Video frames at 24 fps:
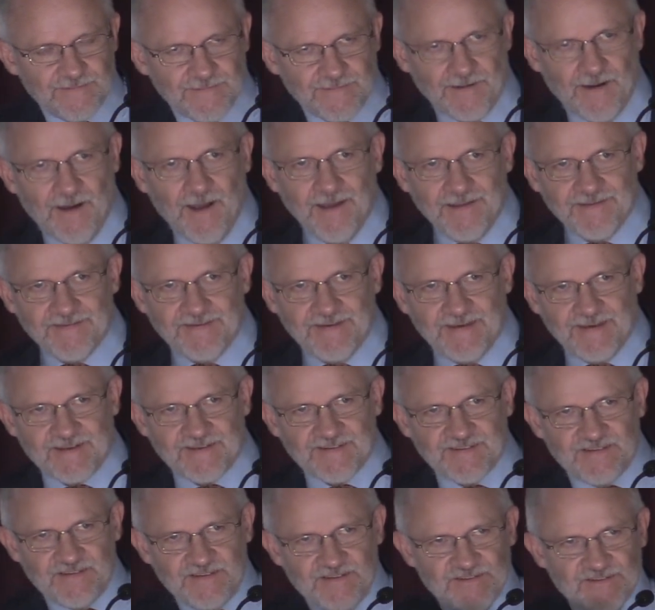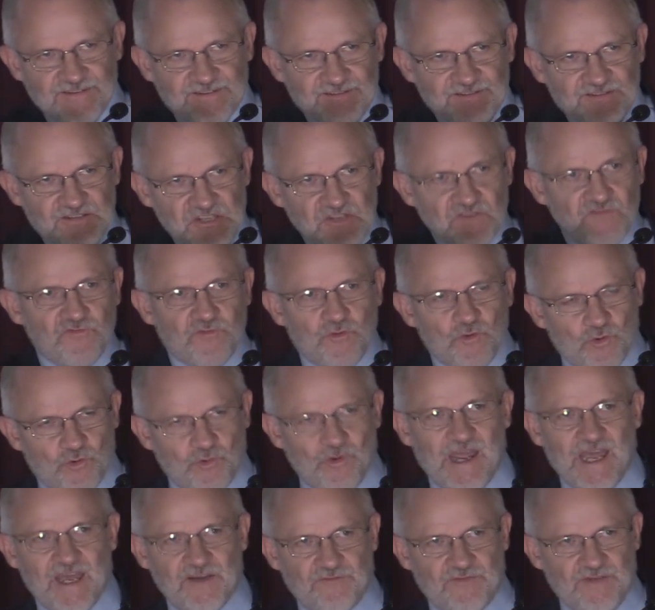context and this
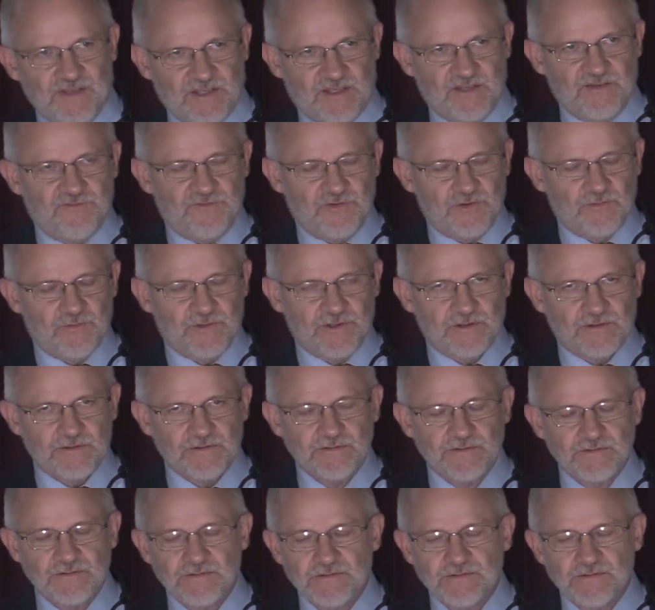infographic, if you will,